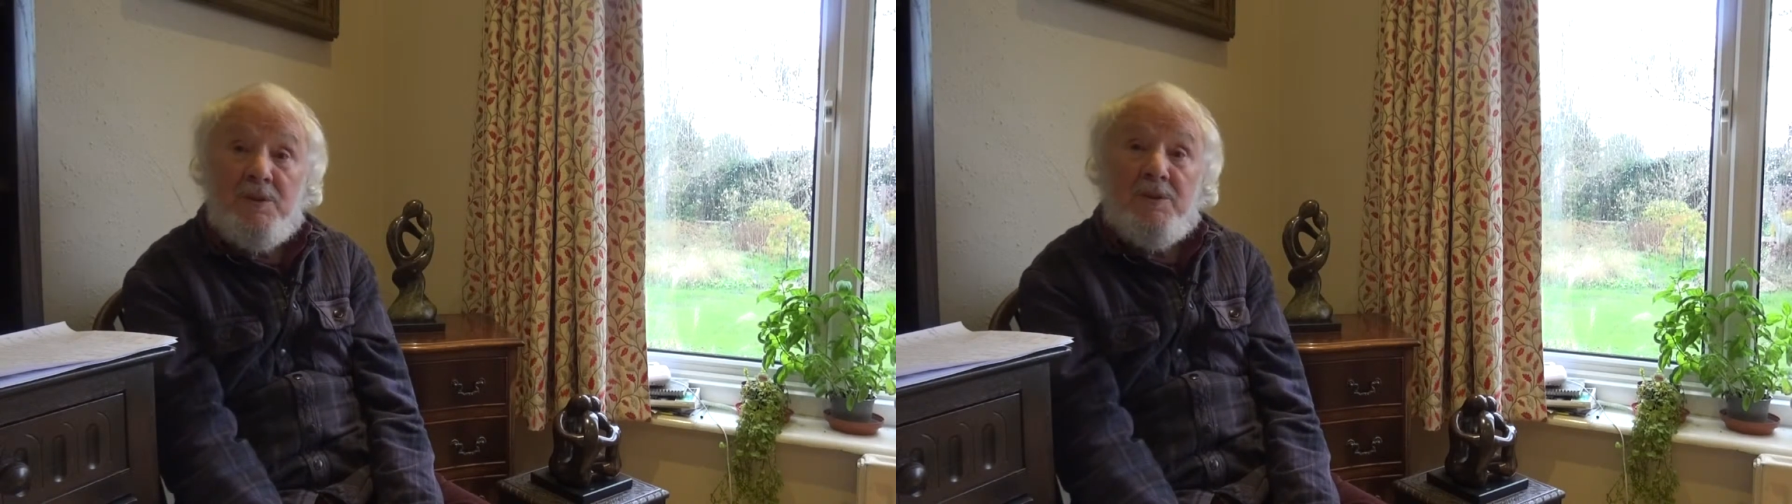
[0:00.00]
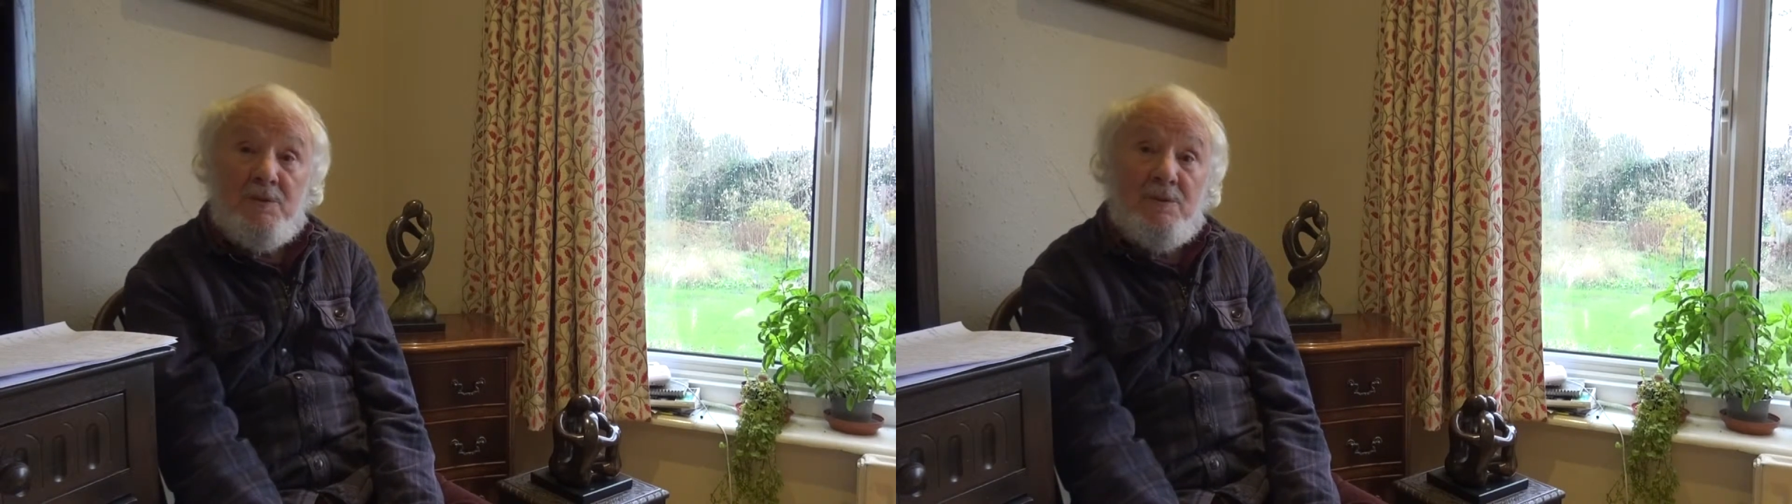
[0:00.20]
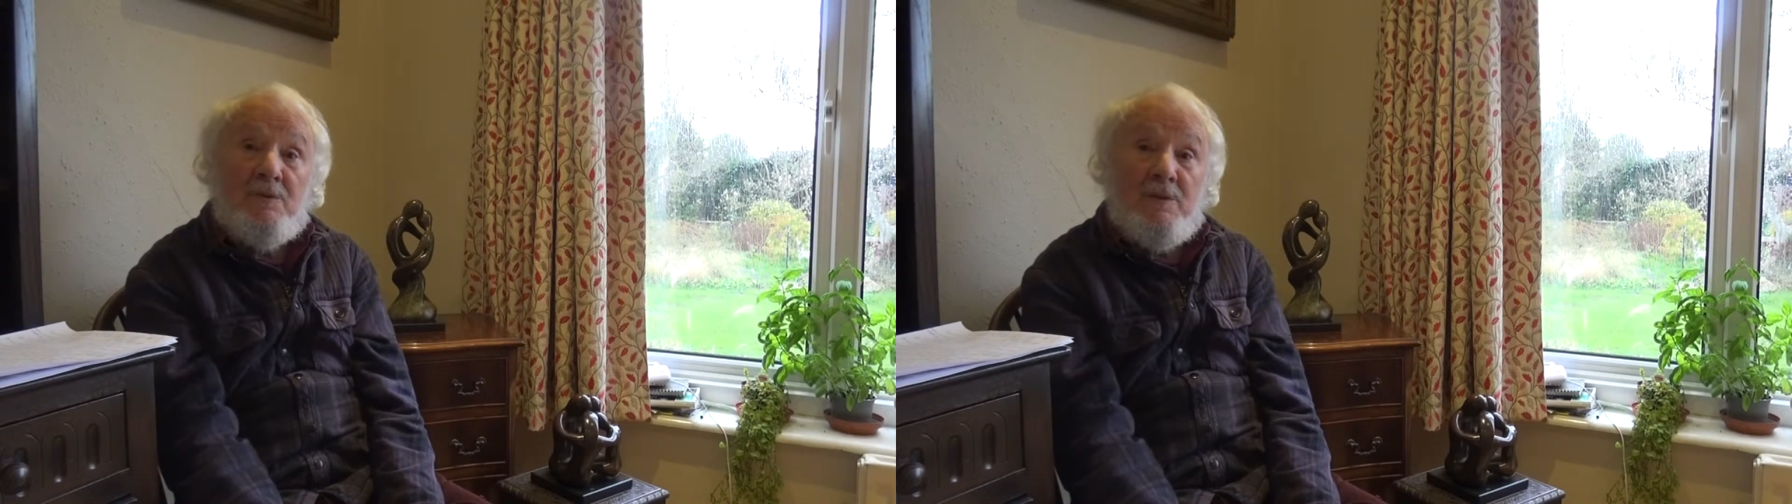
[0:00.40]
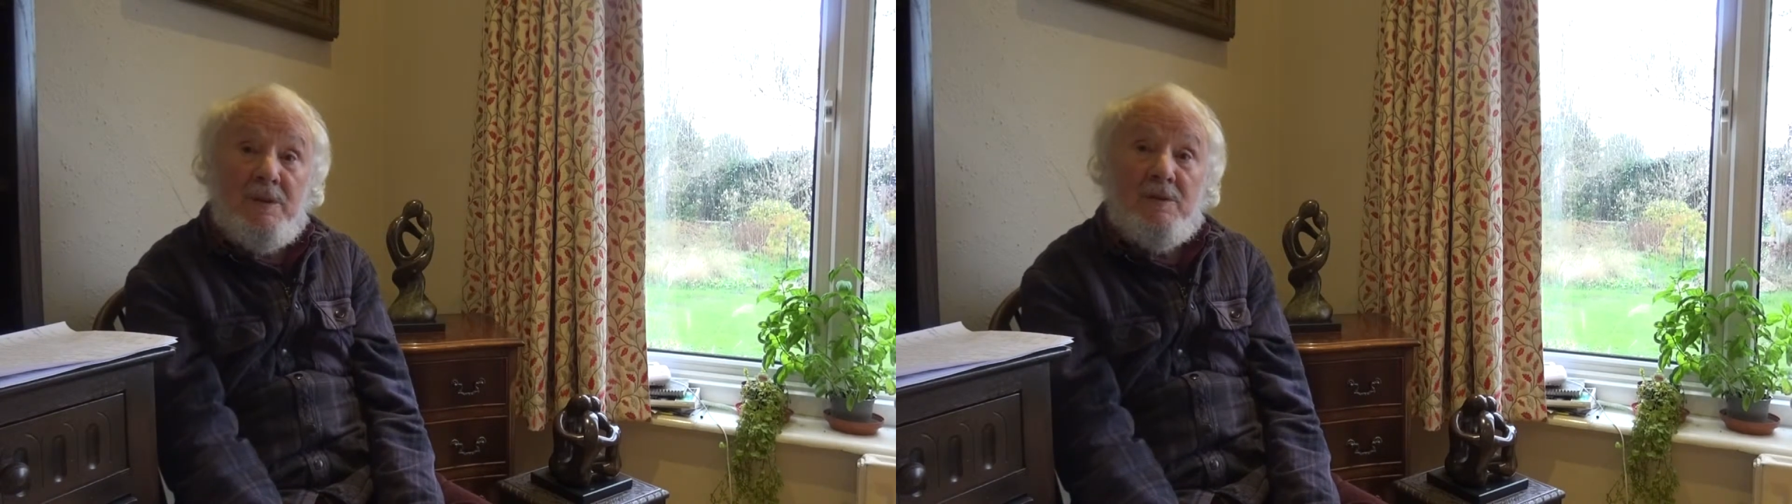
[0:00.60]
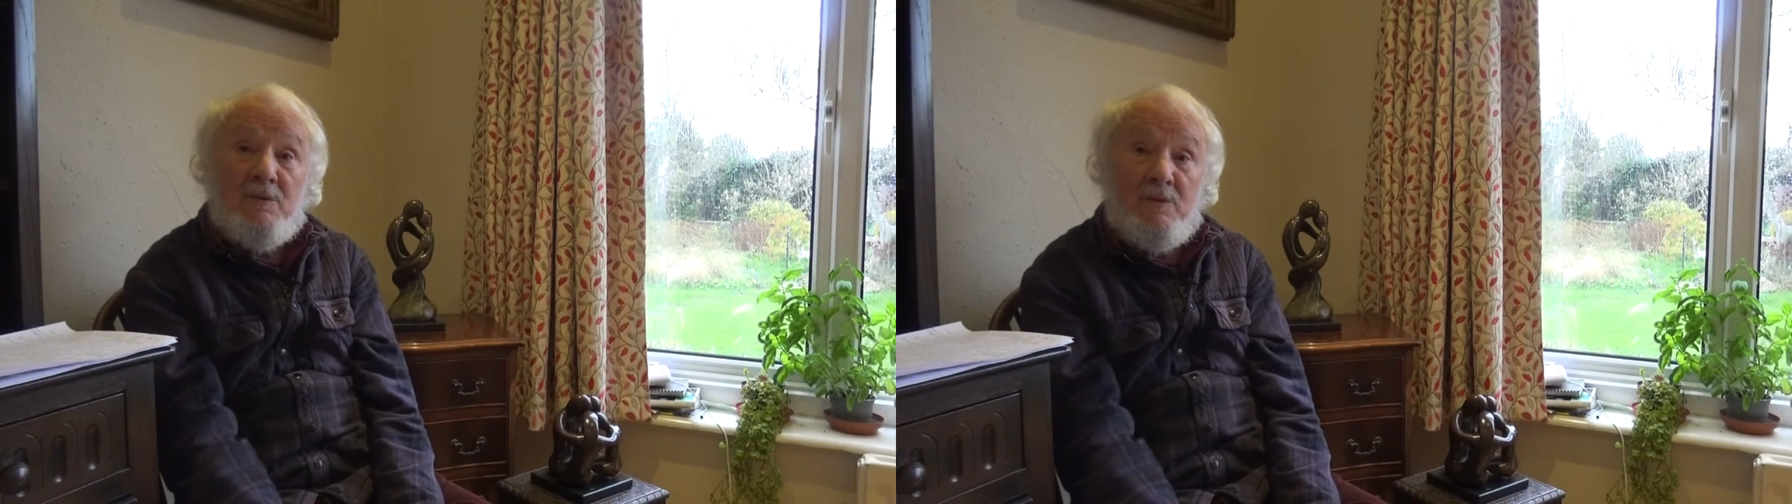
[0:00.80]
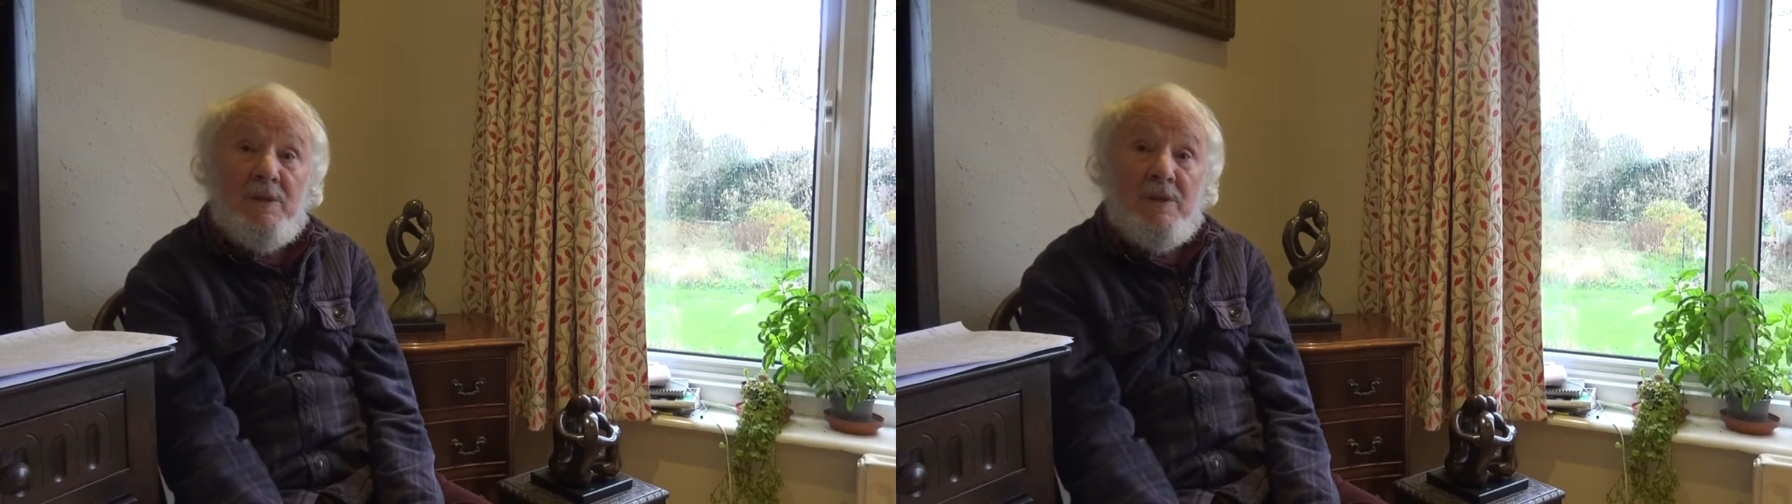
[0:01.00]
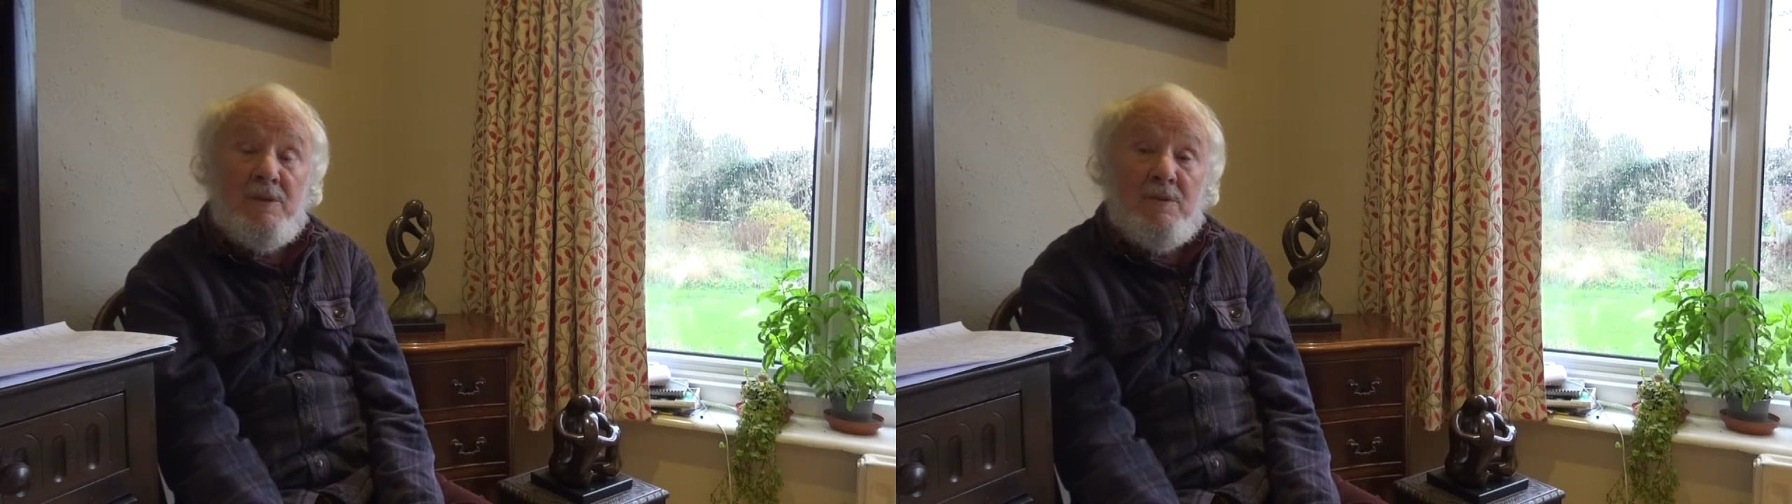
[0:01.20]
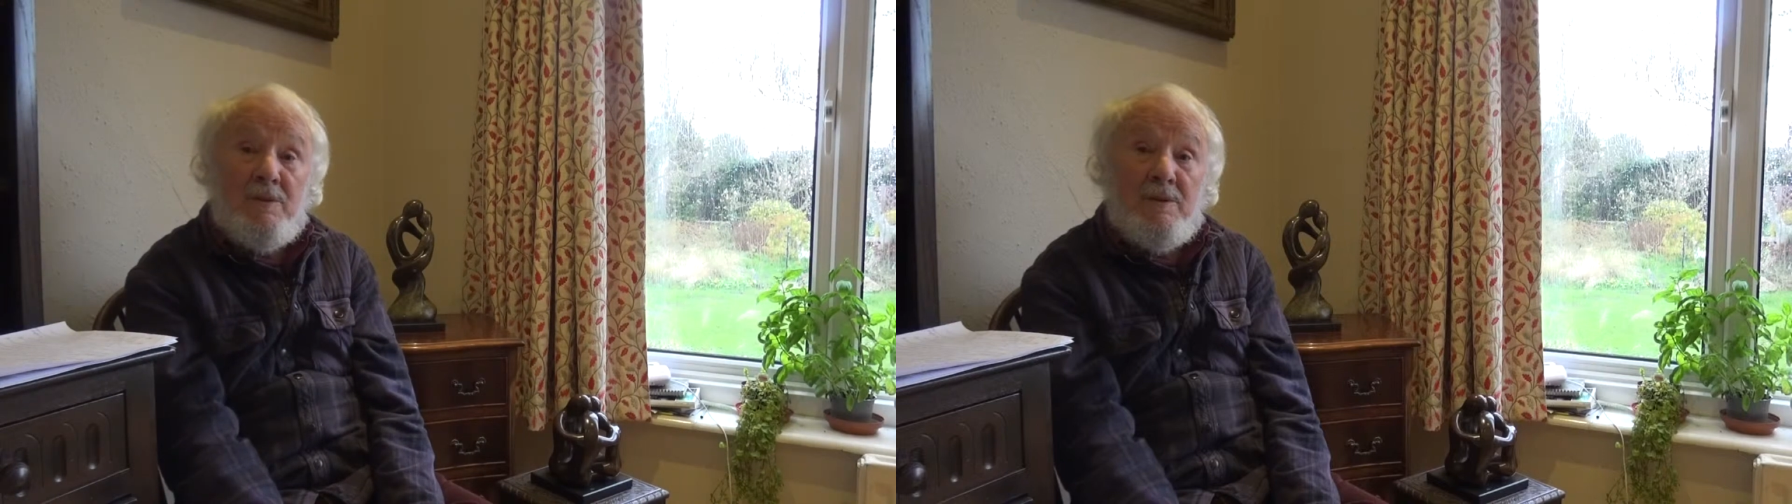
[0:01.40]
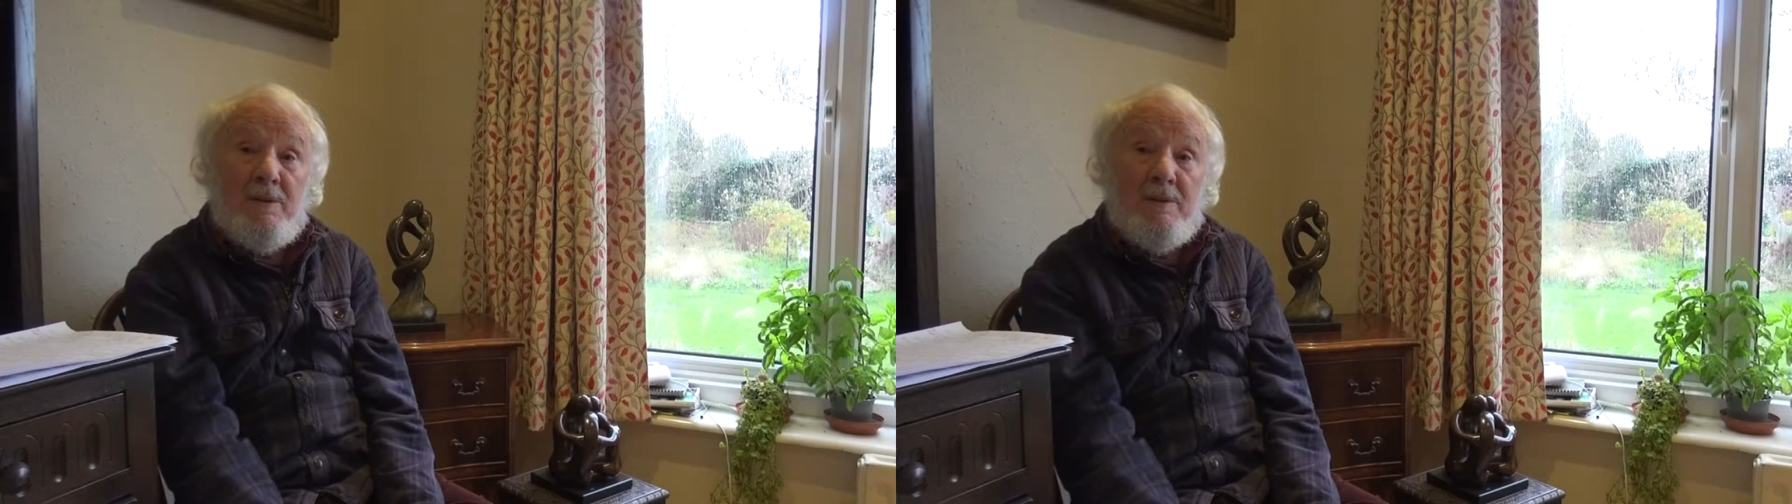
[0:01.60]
which was really good.